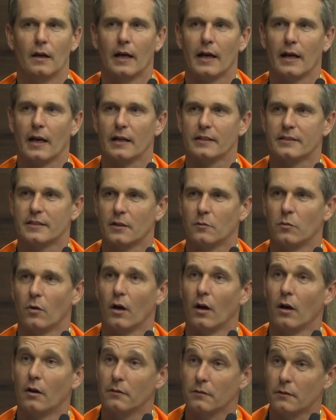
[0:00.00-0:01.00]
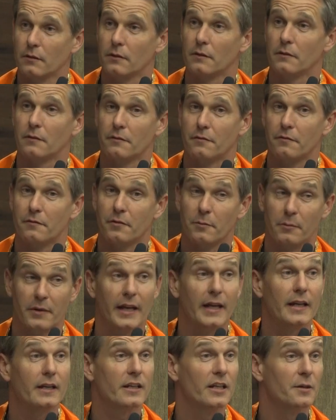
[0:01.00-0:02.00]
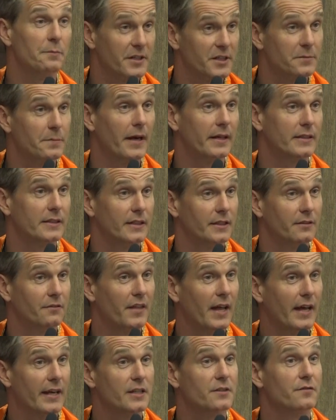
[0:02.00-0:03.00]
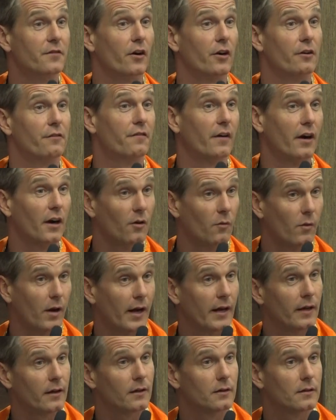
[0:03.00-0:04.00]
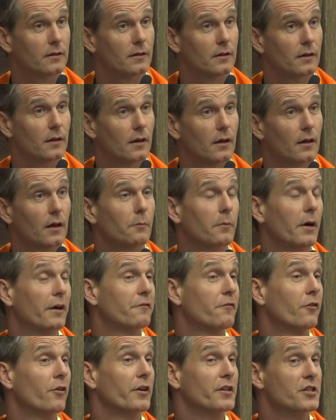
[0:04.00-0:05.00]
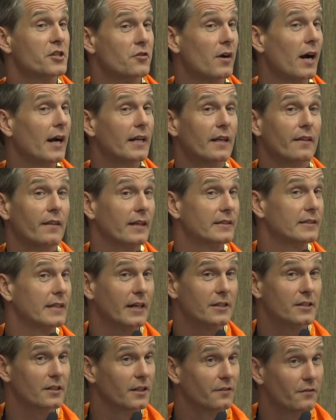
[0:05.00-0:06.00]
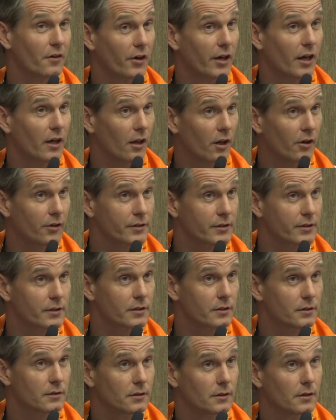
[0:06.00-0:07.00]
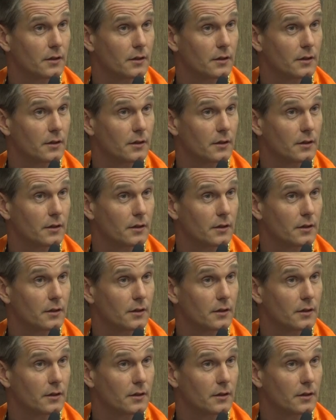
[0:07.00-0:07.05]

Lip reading: And I said, well, from an Indian perspective, that is very far away. But for an Australian, that's actually very close.